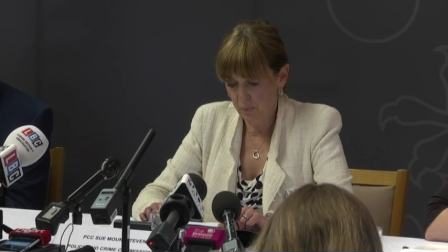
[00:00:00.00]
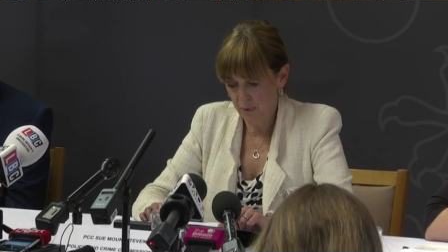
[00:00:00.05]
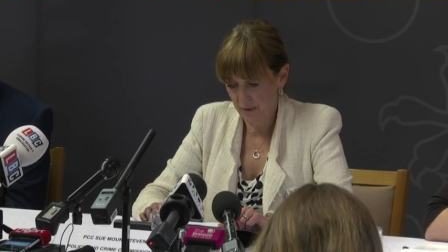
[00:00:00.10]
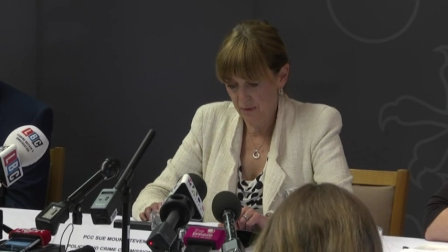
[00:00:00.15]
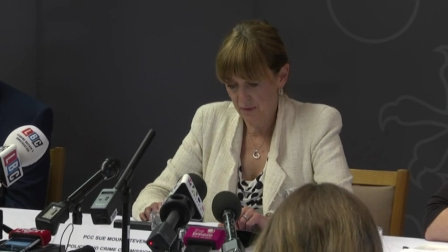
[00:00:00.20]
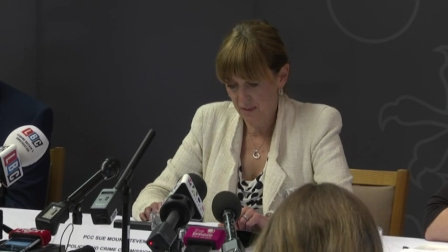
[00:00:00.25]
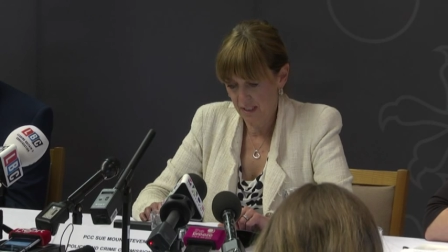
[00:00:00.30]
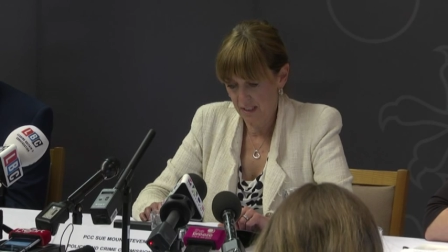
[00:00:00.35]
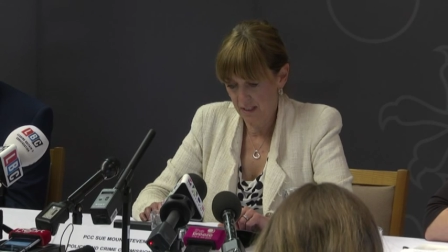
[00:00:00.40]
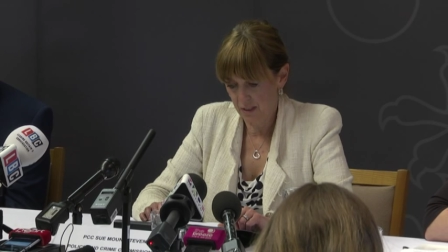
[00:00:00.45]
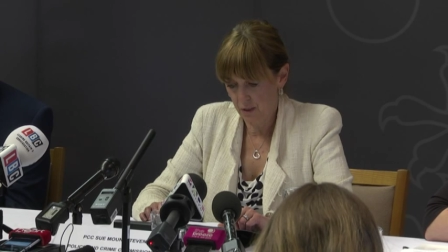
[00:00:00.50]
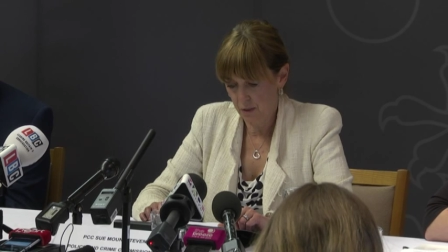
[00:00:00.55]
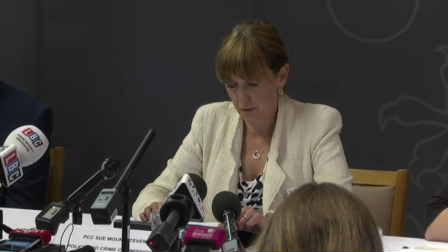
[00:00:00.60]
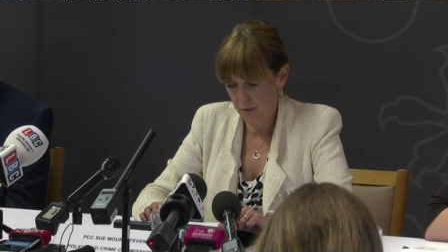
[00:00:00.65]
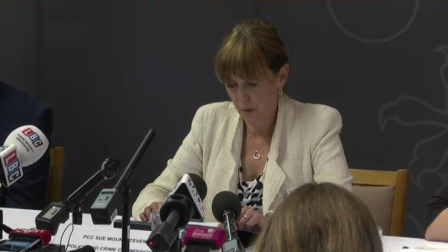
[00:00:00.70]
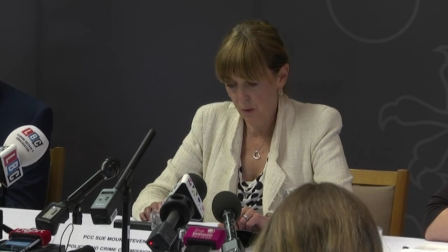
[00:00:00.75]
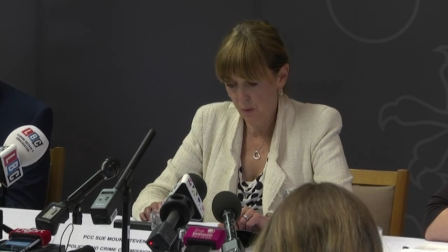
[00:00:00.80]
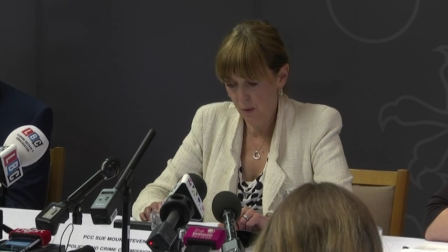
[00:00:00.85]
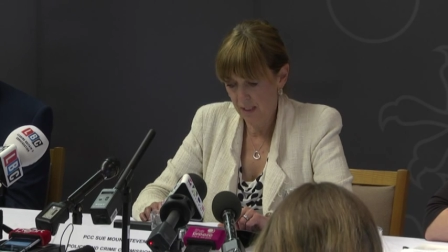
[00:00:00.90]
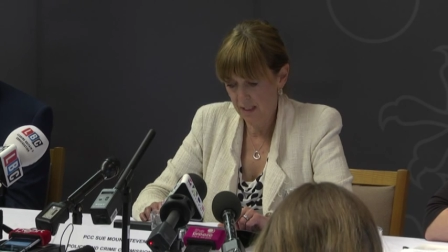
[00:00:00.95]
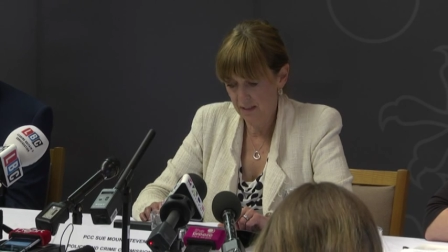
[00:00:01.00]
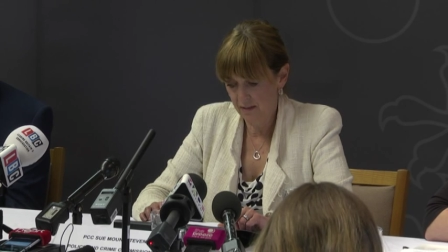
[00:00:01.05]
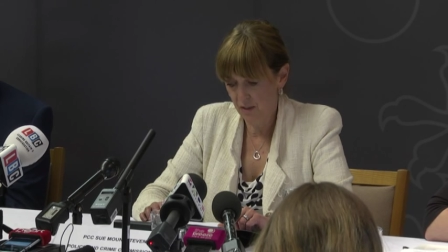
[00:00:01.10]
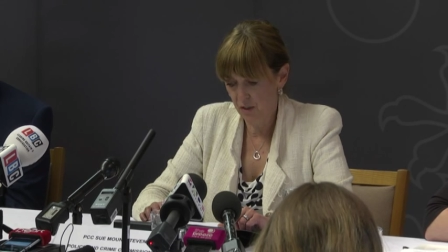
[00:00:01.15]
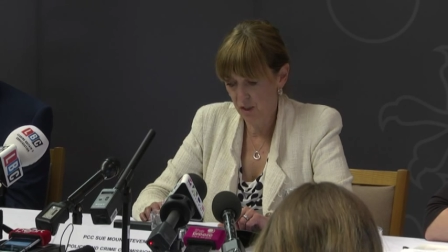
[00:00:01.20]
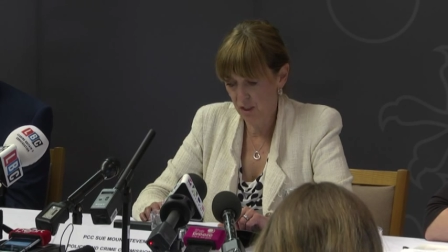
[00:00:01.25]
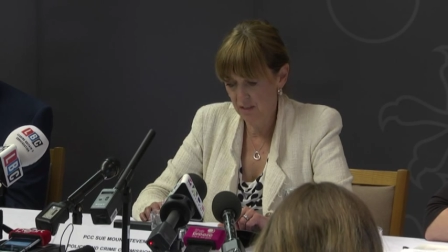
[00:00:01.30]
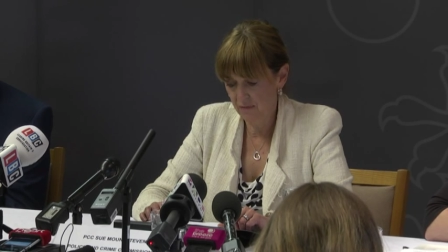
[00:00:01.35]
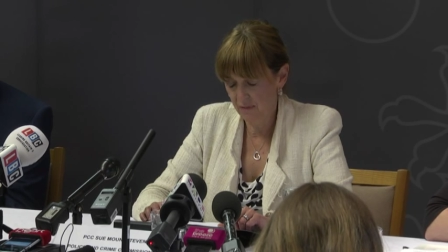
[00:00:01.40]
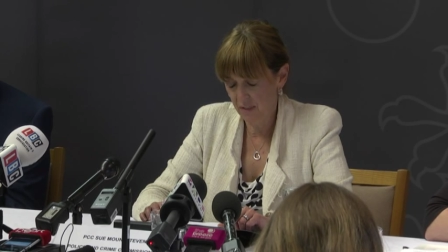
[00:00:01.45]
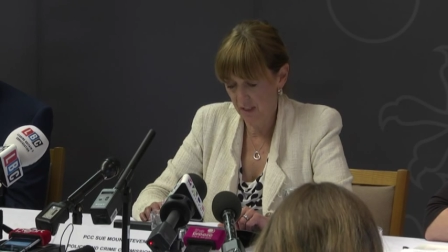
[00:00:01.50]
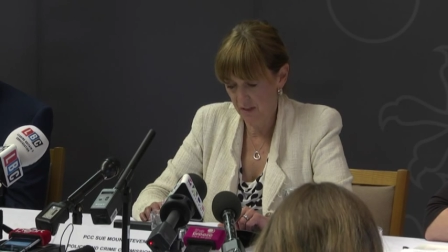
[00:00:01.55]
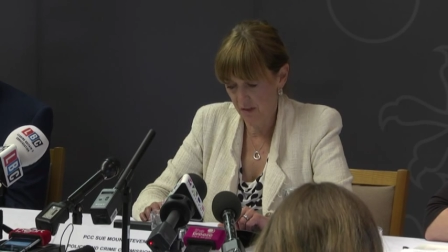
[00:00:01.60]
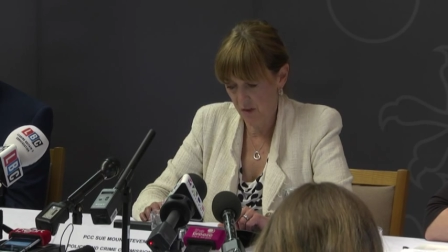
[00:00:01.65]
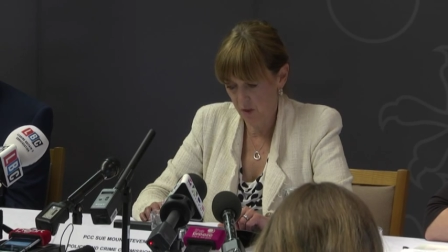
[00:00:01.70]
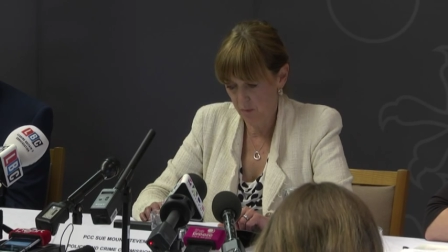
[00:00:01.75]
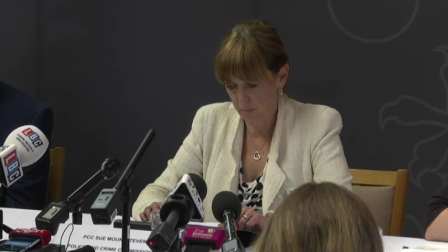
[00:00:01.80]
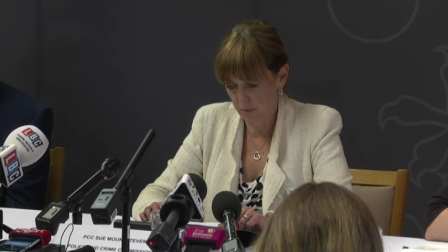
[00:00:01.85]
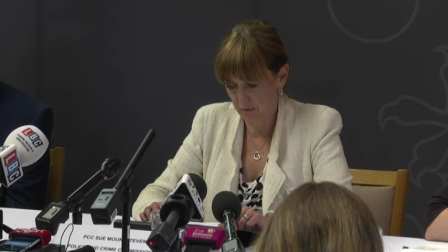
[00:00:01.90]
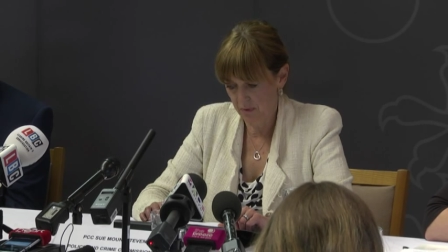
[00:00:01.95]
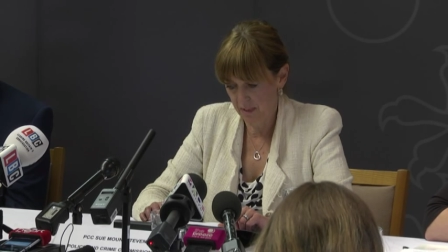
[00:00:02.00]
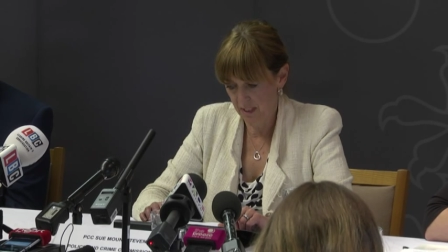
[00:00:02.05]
the process to require the Chief Constable